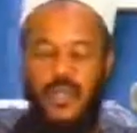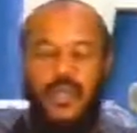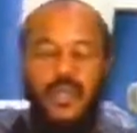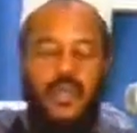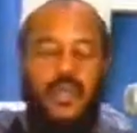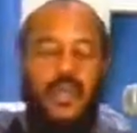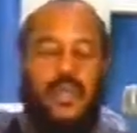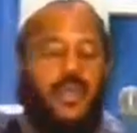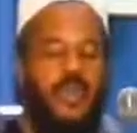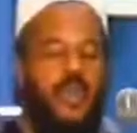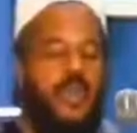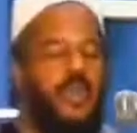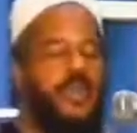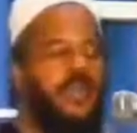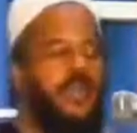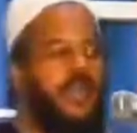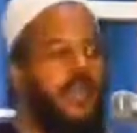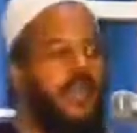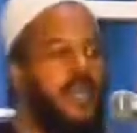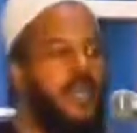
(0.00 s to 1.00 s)
to
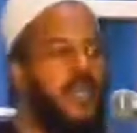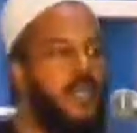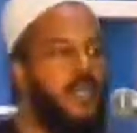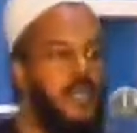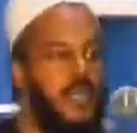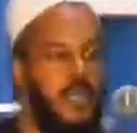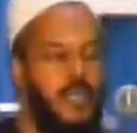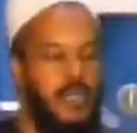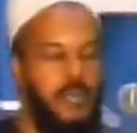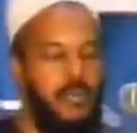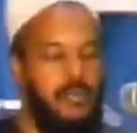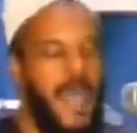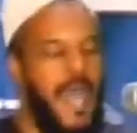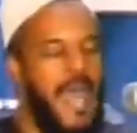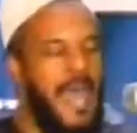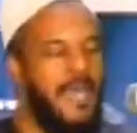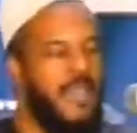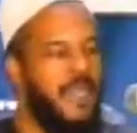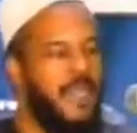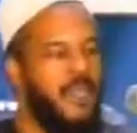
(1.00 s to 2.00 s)
the
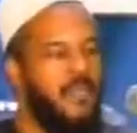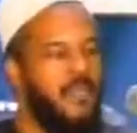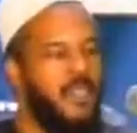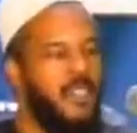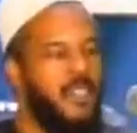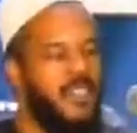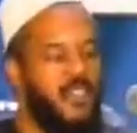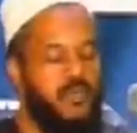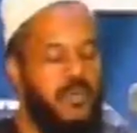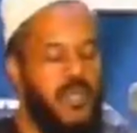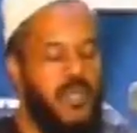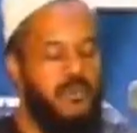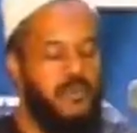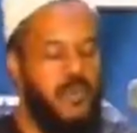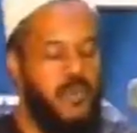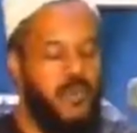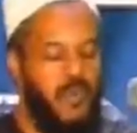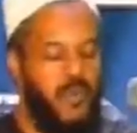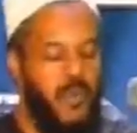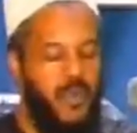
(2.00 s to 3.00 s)
ban which is
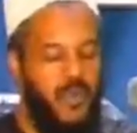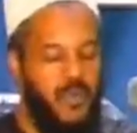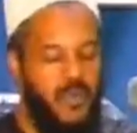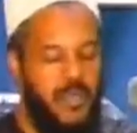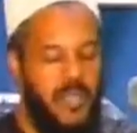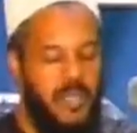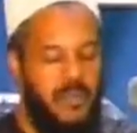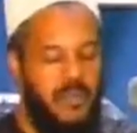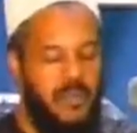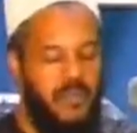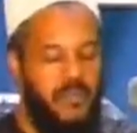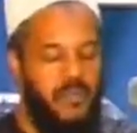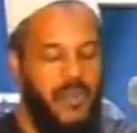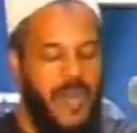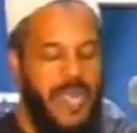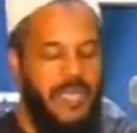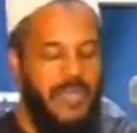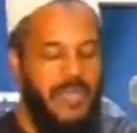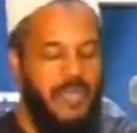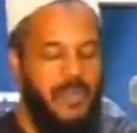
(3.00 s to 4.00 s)
being proposed in
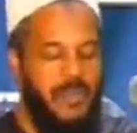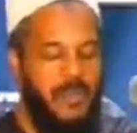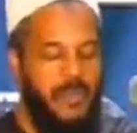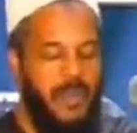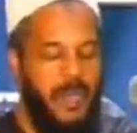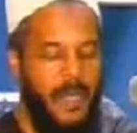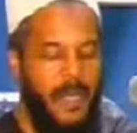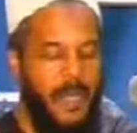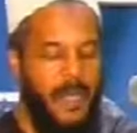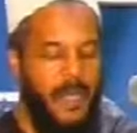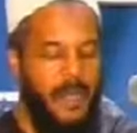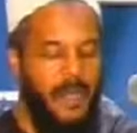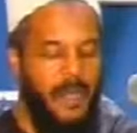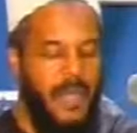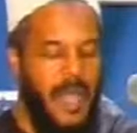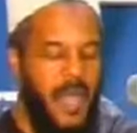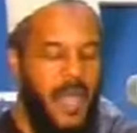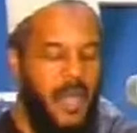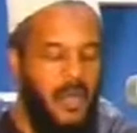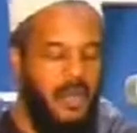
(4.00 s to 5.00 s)
France.
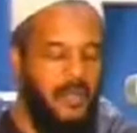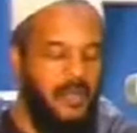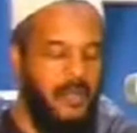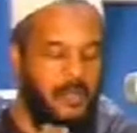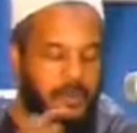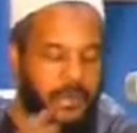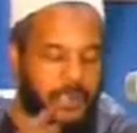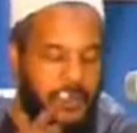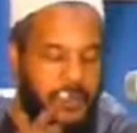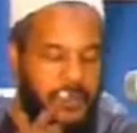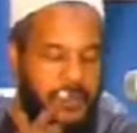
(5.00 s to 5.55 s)
Now,